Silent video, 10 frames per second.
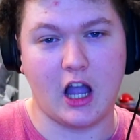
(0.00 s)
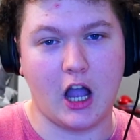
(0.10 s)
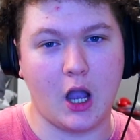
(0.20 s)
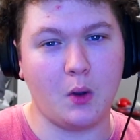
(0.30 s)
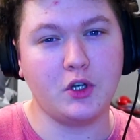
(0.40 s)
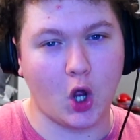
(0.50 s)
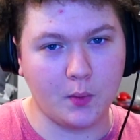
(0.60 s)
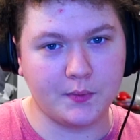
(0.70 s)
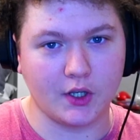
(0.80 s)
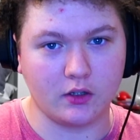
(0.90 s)
I would
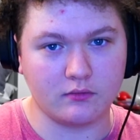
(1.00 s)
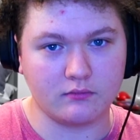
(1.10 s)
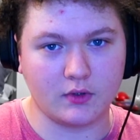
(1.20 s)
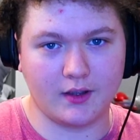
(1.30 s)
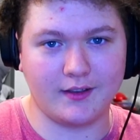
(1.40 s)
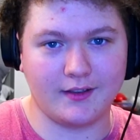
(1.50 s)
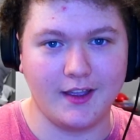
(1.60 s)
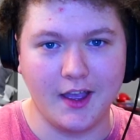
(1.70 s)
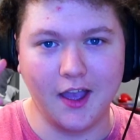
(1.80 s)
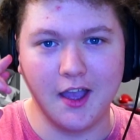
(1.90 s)
hope so.
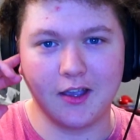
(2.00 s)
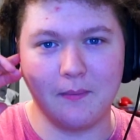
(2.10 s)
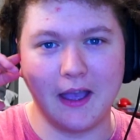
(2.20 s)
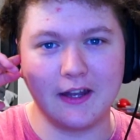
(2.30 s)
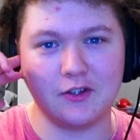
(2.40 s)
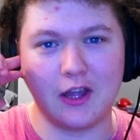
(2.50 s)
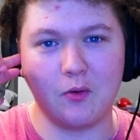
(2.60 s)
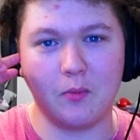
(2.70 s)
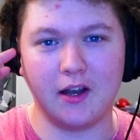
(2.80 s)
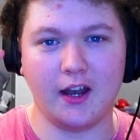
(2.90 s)
Compared to, they
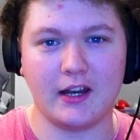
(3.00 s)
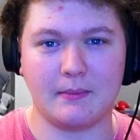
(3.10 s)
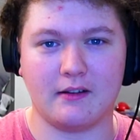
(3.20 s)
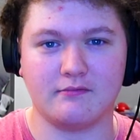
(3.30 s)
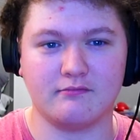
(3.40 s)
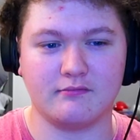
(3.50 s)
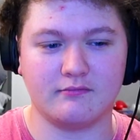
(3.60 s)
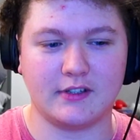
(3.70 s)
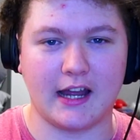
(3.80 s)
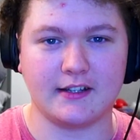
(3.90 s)
will be learning about
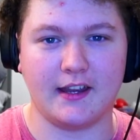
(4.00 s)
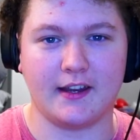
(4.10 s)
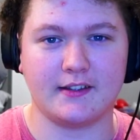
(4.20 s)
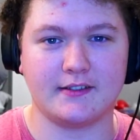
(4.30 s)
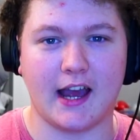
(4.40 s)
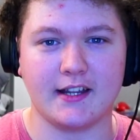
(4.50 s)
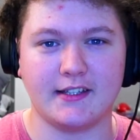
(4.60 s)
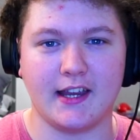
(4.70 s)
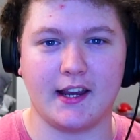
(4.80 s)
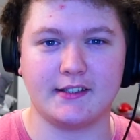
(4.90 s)

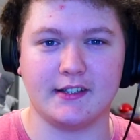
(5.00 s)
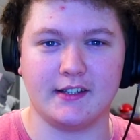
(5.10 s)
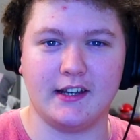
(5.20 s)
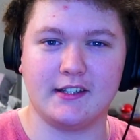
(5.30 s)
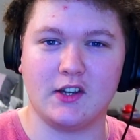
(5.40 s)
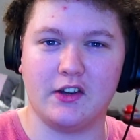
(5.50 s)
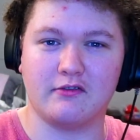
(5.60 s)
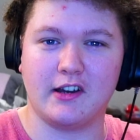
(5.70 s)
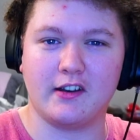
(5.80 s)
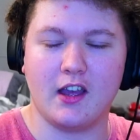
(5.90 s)
tactics, and you need to know how to
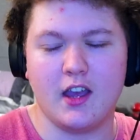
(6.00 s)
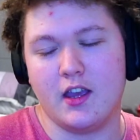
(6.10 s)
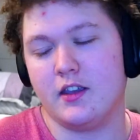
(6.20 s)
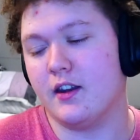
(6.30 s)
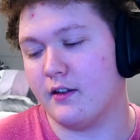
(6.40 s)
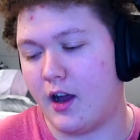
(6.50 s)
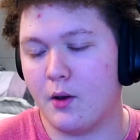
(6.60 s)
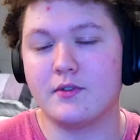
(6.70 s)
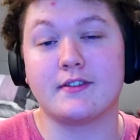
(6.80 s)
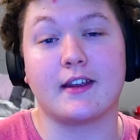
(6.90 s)
read. I
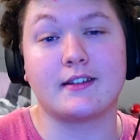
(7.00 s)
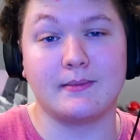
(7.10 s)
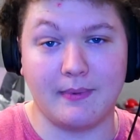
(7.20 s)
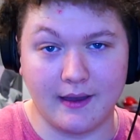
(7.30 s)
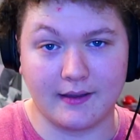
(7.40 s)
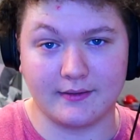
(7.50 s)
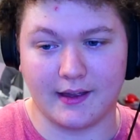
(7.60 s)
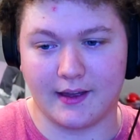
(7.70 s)
would just expect that.